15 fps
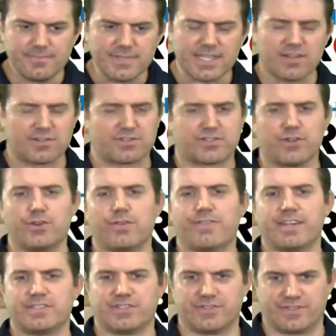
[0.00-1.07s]
There's 2
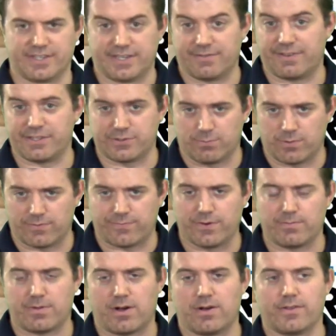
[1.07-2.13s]
divisions in Division I
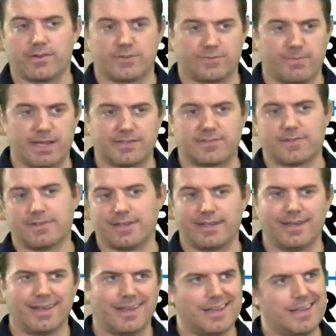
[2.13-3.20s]
football. There's basically
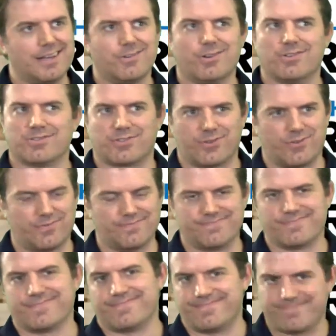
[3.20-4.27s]
what was
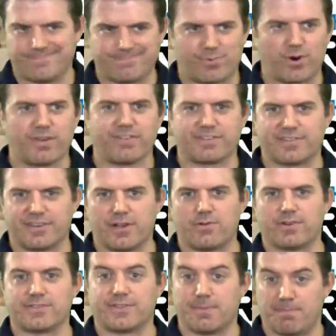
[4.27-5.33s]
previously
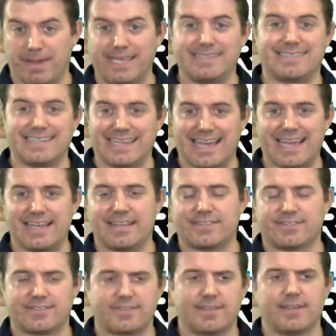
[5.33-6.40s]
known as the
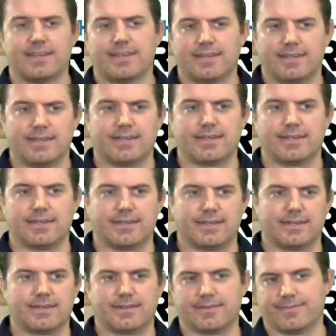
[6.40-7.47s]
BCS,
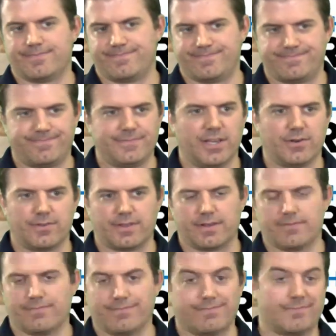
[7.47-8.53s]
the
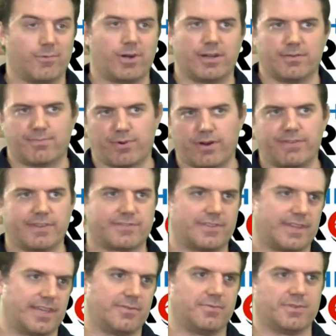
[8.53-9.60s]
well,
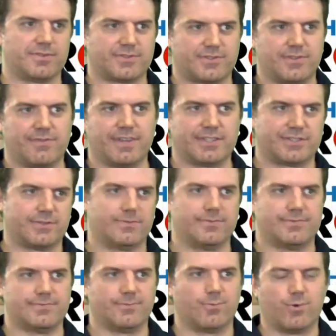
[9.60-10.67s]
previously it was
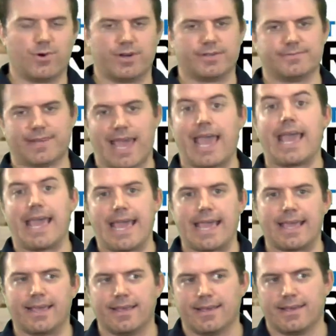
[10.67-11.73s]
Division
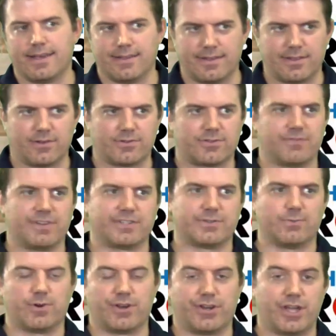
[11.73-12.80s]
1A, and then there's
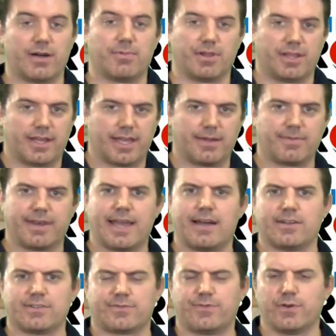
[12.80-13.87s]
Division 1 AA, but
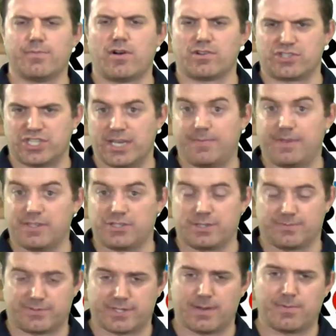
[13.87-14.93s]
now it's Football
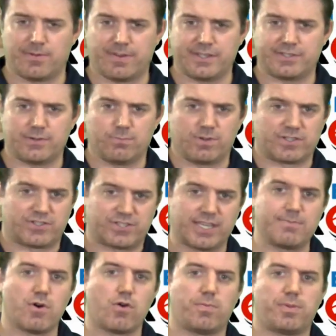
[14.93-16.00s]
Championship Subdivision, which
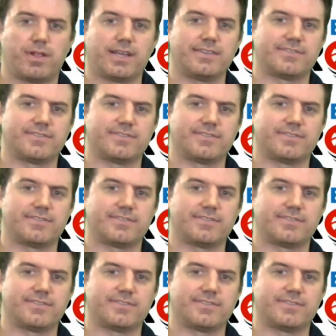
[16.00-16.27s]
SEMO plays